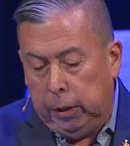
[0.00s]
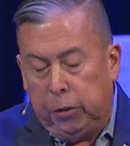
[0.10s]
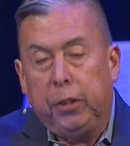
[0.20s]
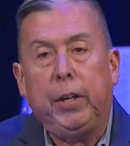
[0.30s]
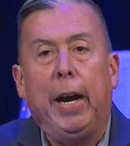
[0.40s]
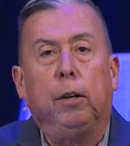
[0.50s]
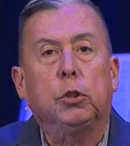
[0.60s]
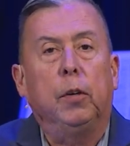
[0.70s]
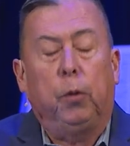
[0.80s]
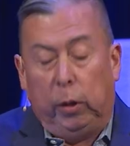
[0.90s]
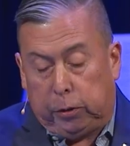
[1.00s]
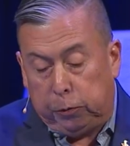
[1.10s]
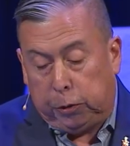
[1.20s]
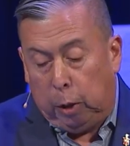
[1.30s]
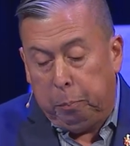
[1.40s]
She channels the voice of
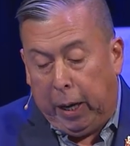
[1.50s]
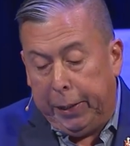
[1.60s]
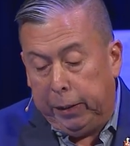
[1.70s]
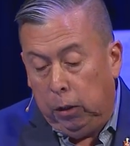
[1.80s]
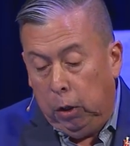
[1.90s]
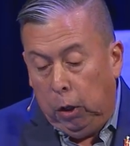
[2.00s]
somebody